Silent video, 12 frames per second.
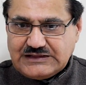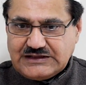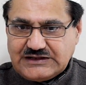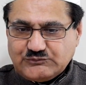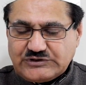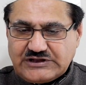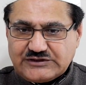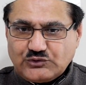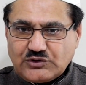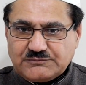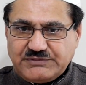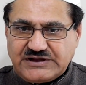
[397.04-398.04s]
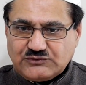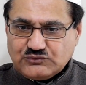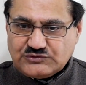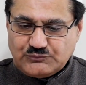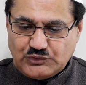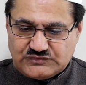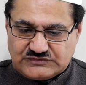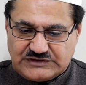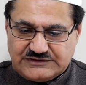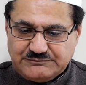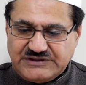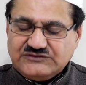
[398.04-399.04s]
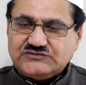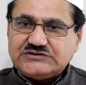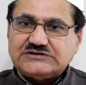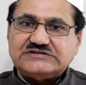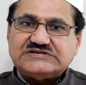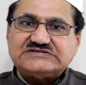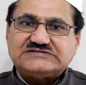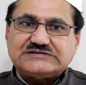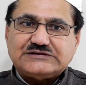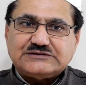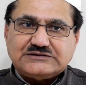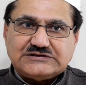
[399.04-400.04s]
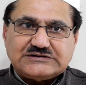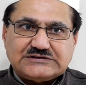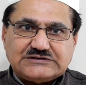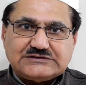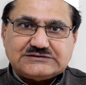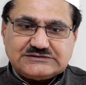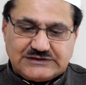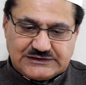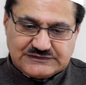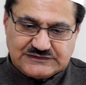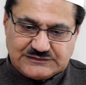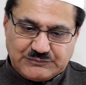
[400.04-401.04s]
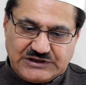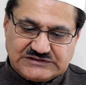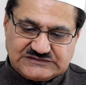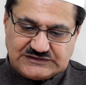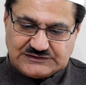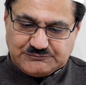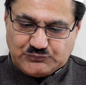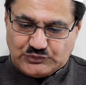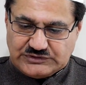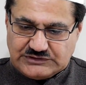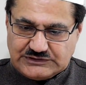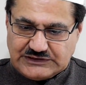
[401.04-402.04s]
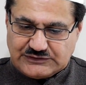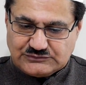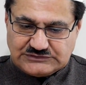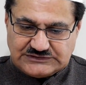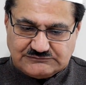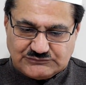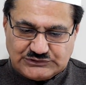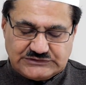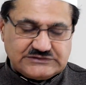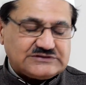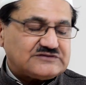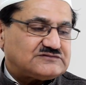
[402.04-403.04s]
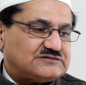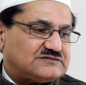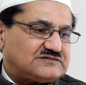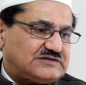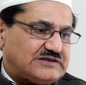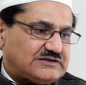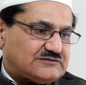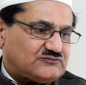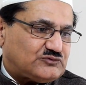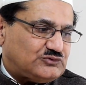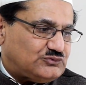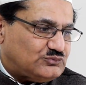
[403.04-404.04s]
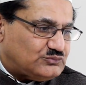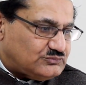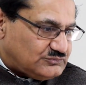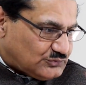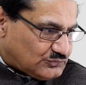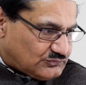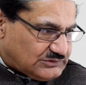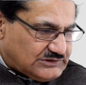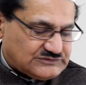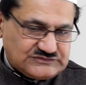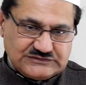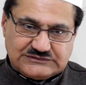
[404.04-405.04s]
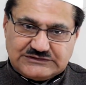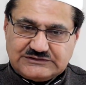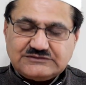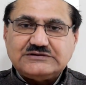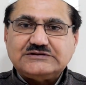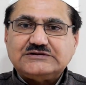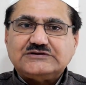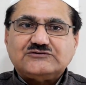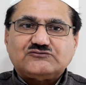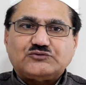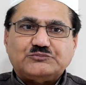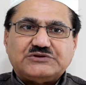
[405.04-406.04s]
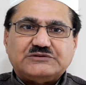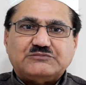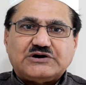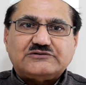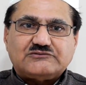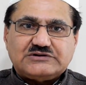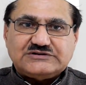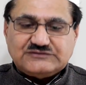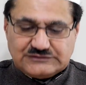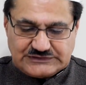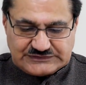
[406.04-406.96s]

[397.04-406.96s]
And when I got back to the mosque, I mentioned this, and Khalid Iqbal Sahib pointed out that, well, it doesn't say for you your religion and for me my religion.